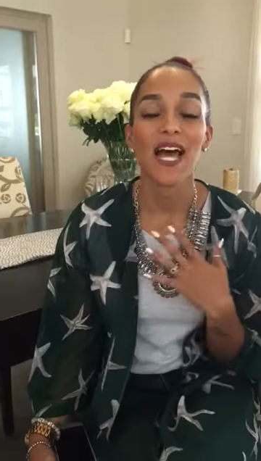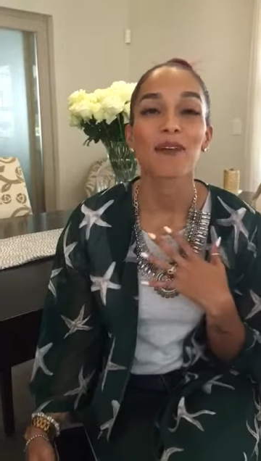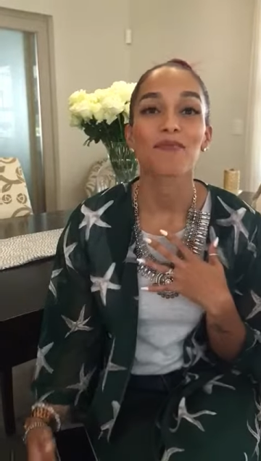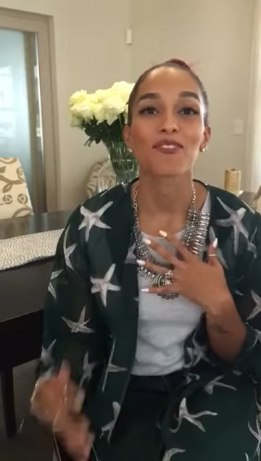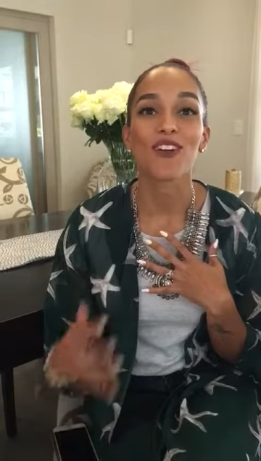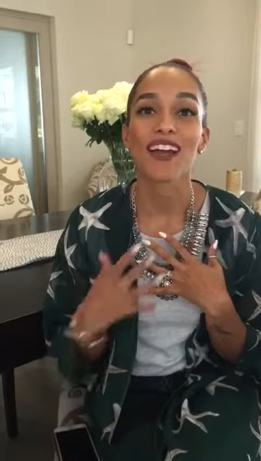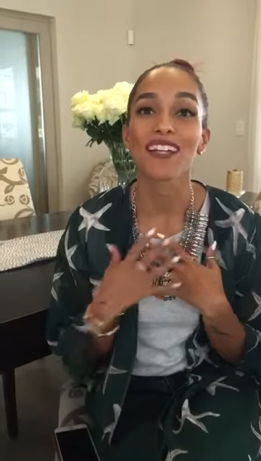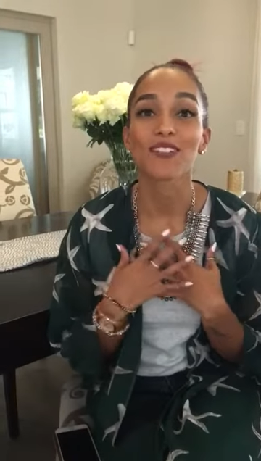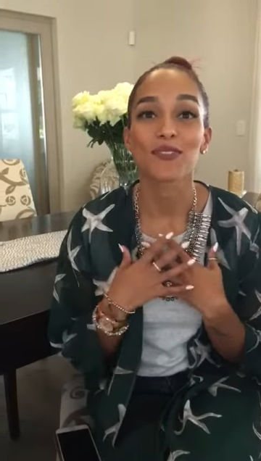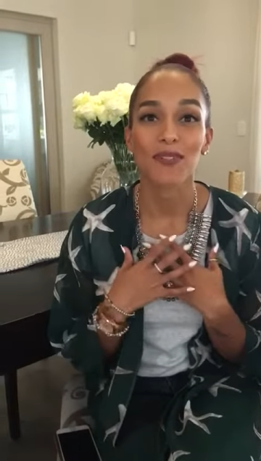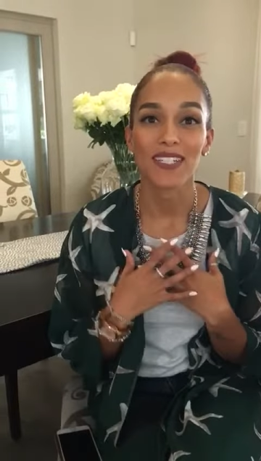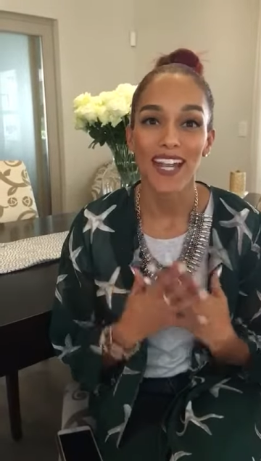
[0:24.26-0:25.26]
am trying
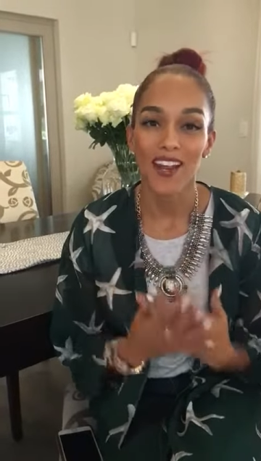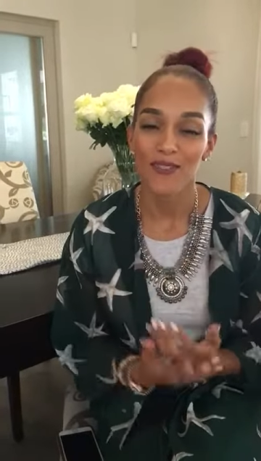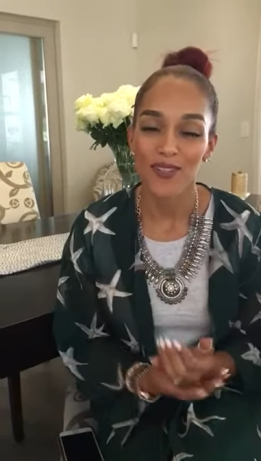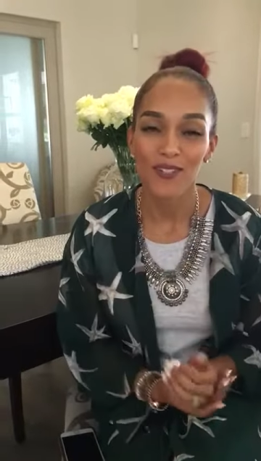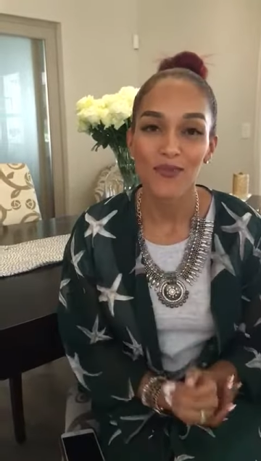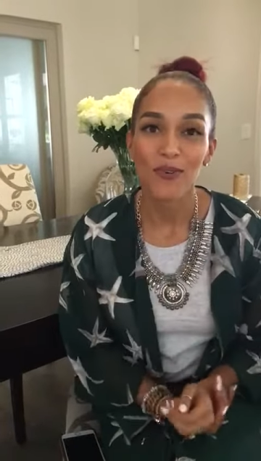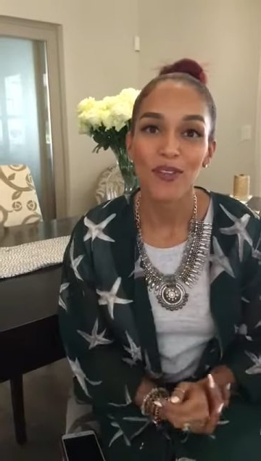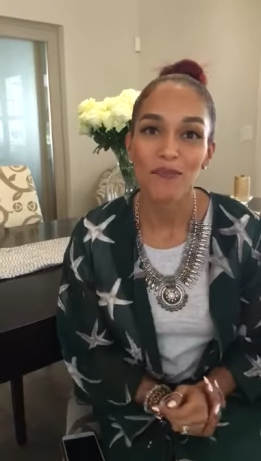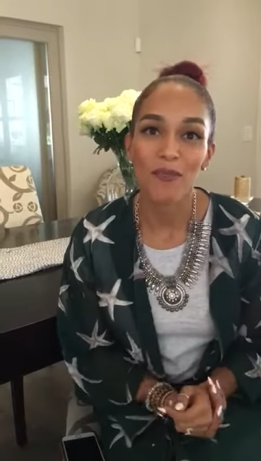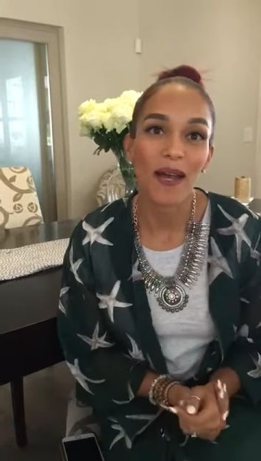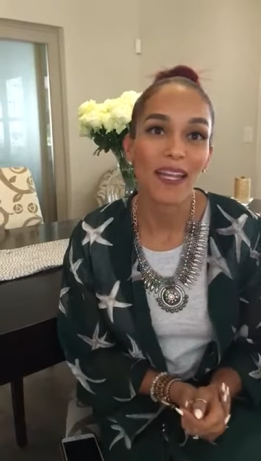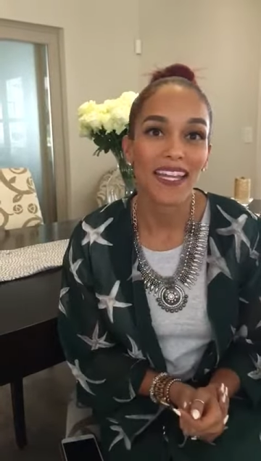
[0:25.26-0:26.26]
to encourage with
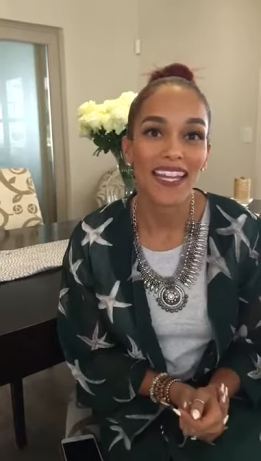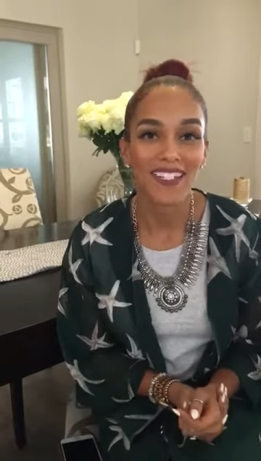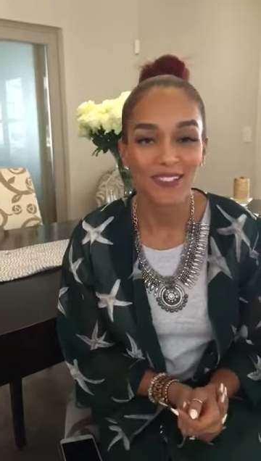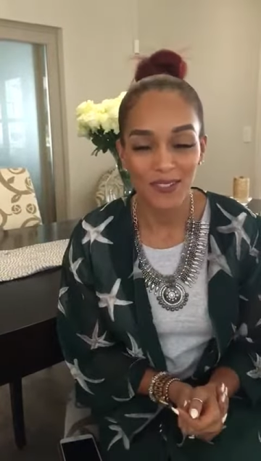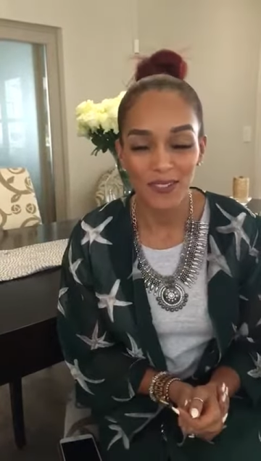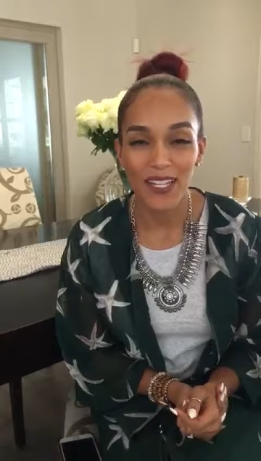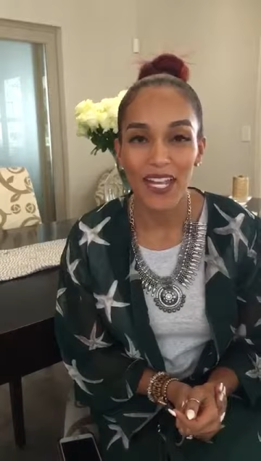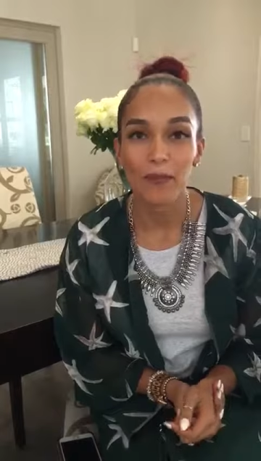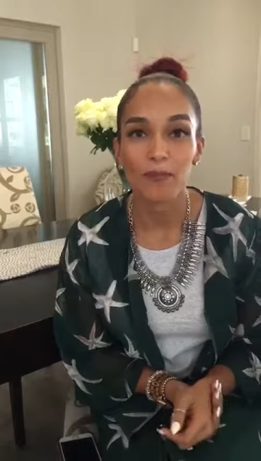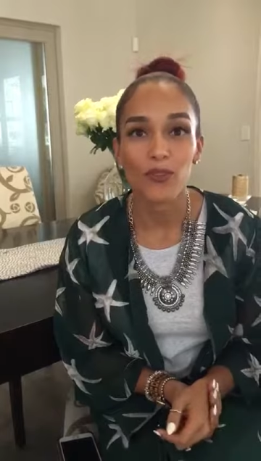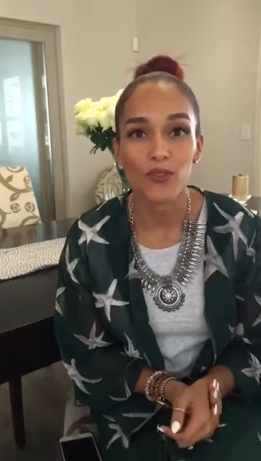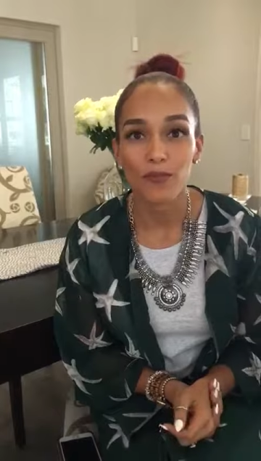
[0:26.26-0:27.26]
my End Girl
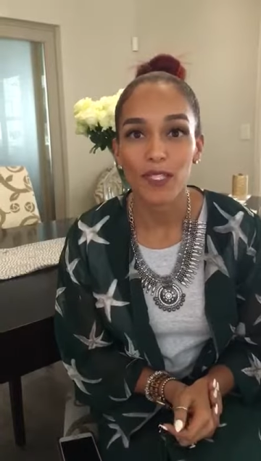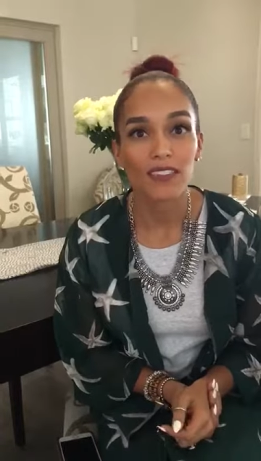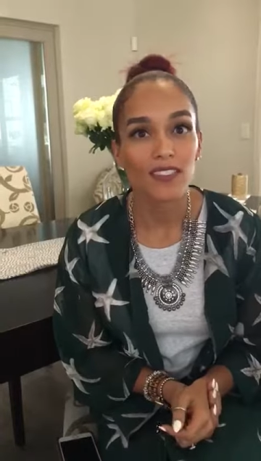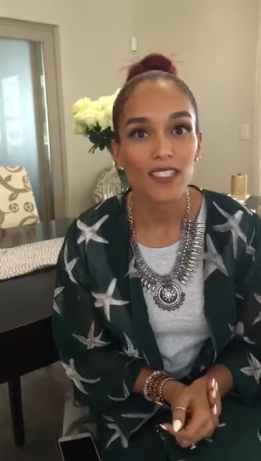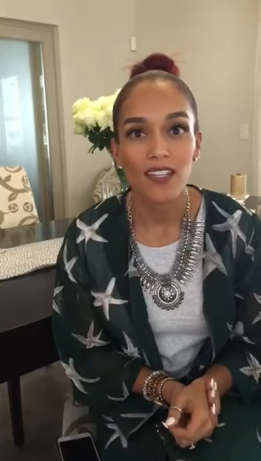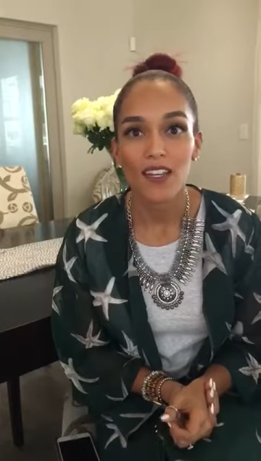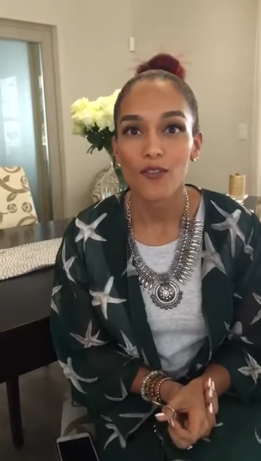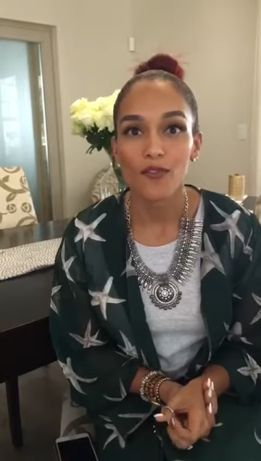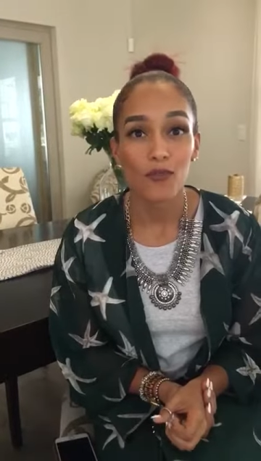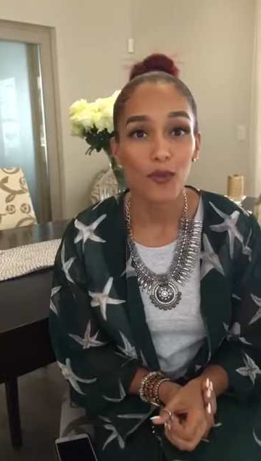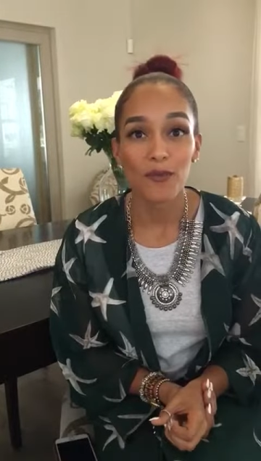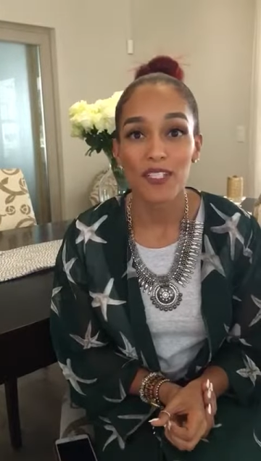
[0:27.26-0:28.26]
Hate movement, for
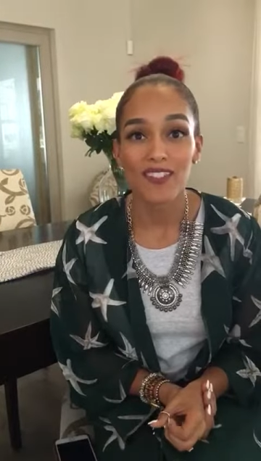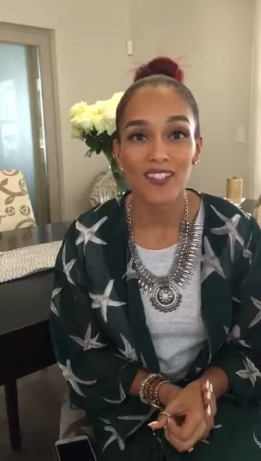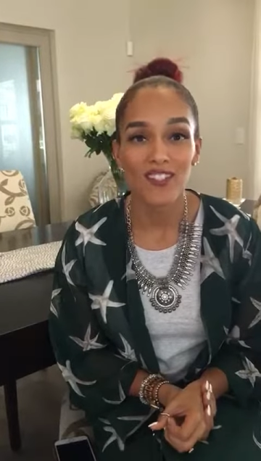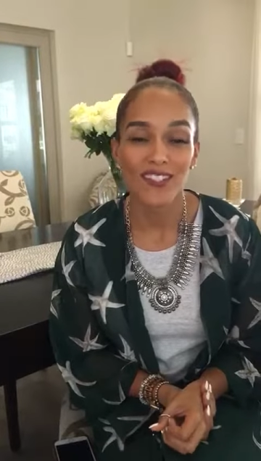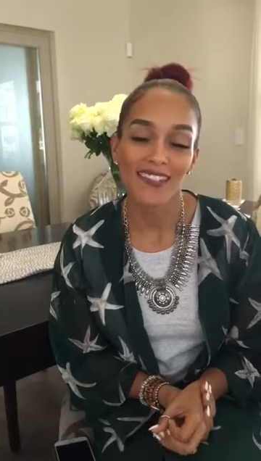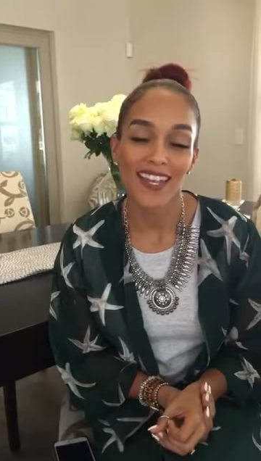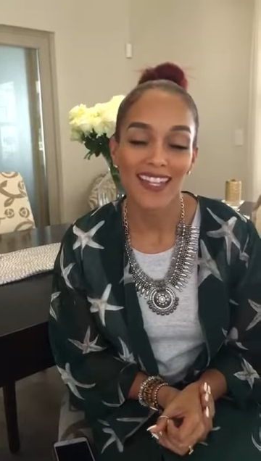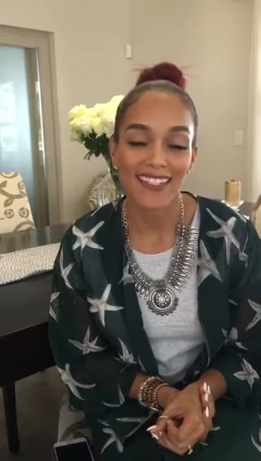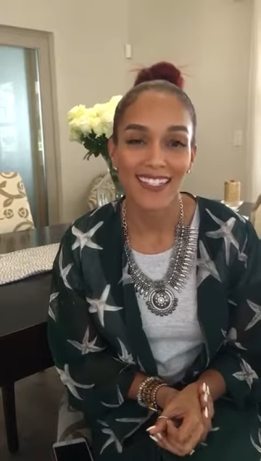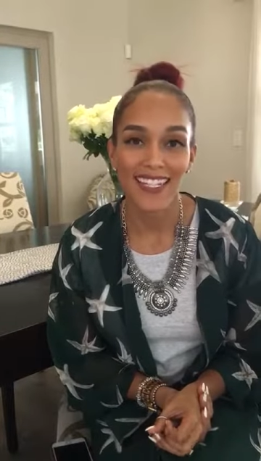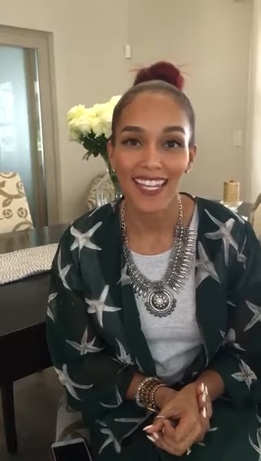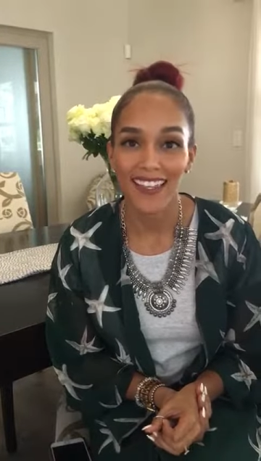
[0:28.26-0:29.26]
women to just stand
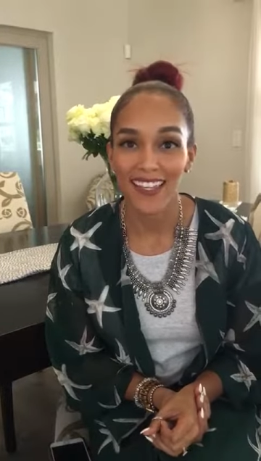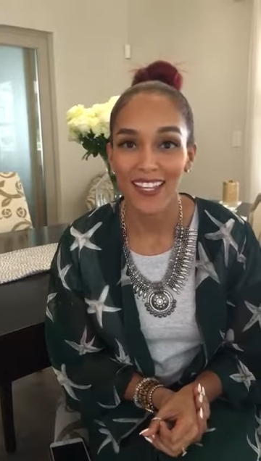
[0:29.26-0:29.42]
together.